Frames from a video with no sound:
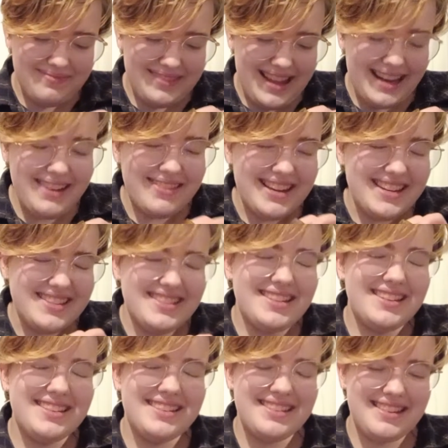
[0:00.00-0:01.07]
Anyways,
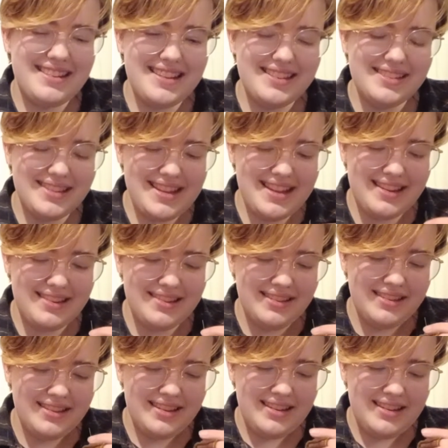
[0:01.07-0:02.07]
the scene,